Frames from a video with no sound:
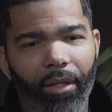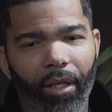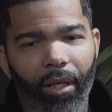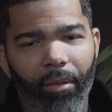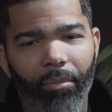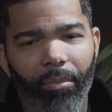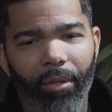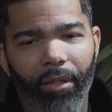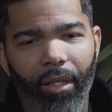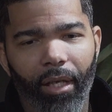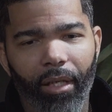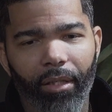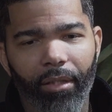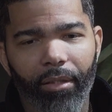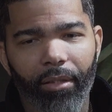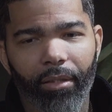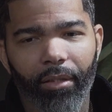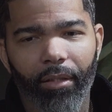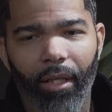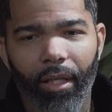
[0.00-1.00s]
that, but
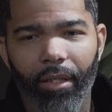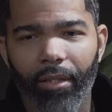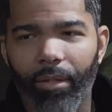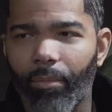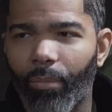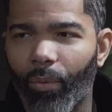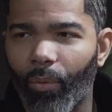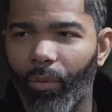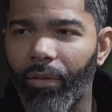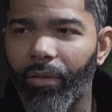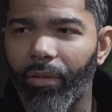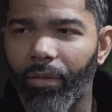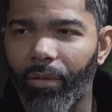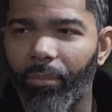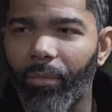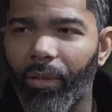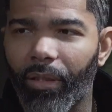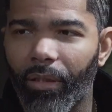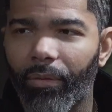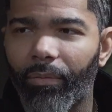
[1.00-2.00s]
that's important to
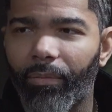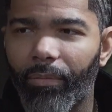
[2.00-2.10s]
me.